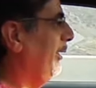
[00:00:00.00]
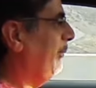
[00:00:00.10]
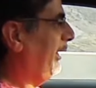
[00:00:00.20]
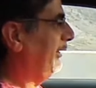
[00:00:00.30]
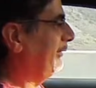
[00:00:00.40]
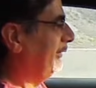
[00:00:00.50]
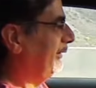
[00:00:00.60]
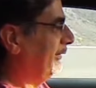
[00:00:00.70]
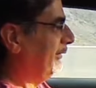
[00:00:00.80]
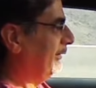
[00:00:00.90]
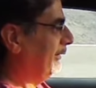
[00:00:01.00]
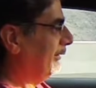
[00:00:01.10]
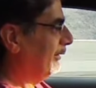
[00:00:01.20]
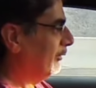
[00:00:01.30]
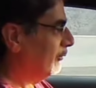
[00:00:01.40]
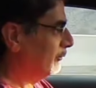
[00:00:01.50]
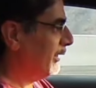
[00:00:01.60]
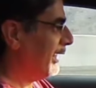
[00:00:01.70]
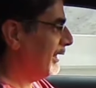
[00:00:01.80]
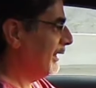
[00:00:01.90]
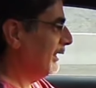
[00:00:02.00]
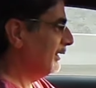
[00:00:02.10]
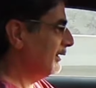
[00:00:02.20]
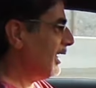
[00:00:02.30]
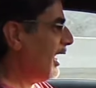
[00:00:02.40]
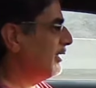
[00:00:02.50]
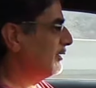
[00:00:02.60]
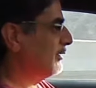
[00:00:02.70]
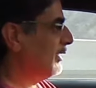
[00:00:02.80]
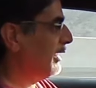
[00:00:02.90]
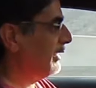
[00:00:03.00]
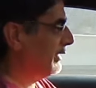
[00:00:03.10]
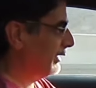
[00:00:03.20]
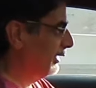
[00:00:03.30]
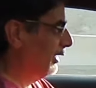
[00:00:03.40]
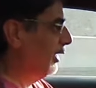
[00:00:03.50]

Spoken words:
But really nice turn in.